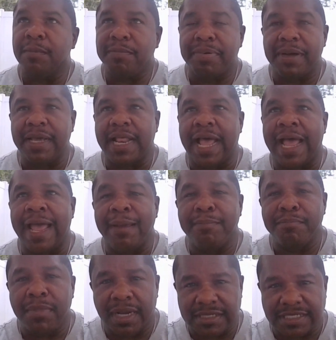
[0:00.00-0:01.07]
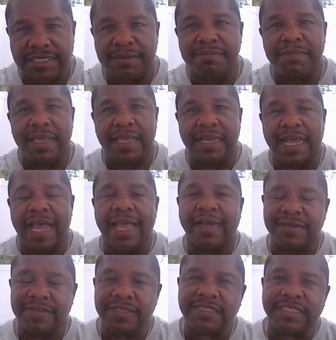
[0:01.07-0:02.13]
But I must admit, I
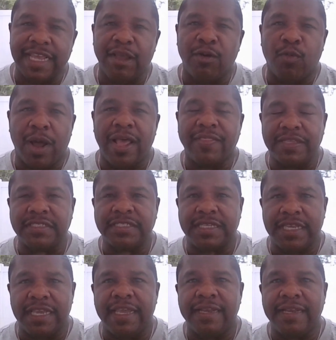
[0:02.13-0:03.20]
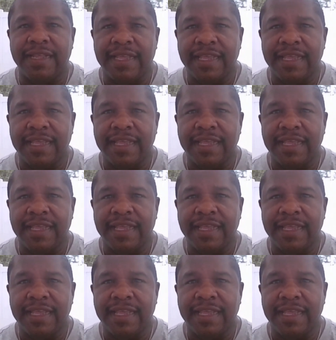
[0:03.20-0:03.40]
understand why this kid